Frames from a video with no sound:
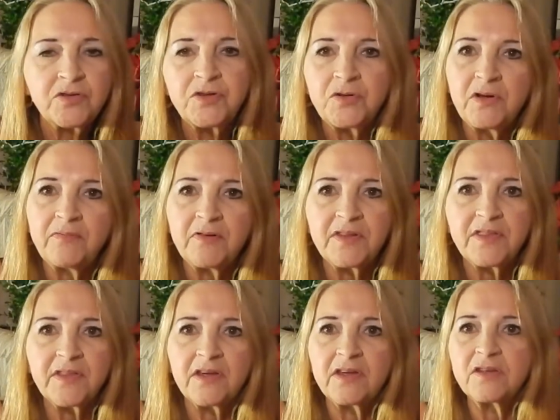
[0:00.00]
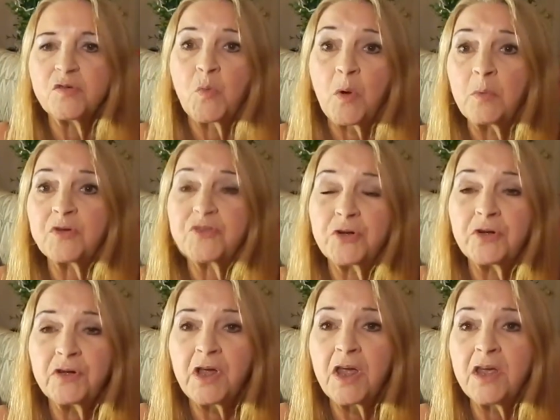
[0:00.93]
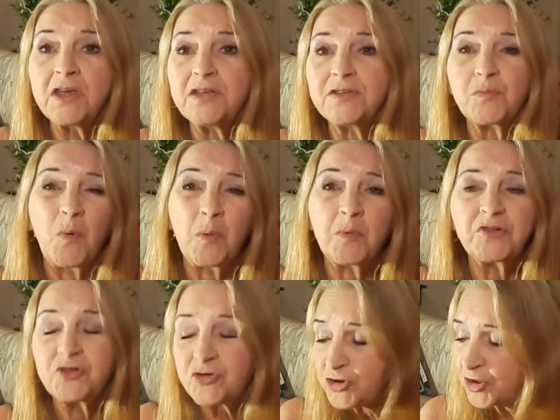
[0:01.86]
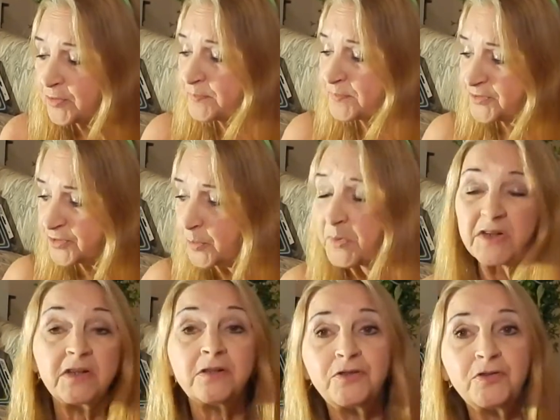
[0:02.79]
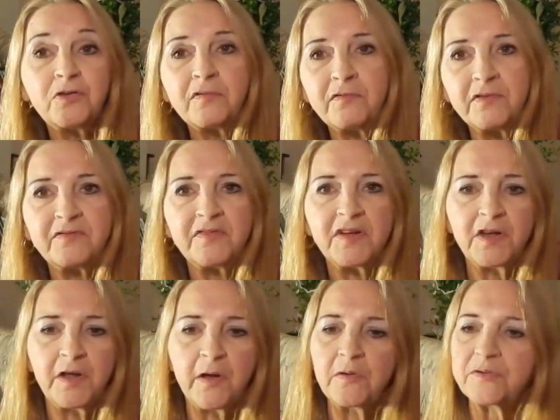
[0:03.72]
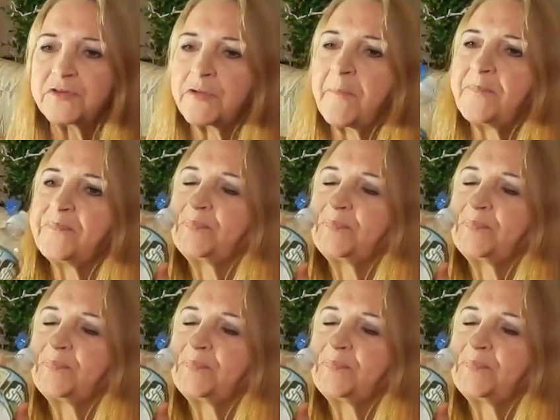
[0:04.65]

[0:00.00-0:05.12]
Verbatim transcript: two different things. One was cookies, one was chips. So we did two different videos.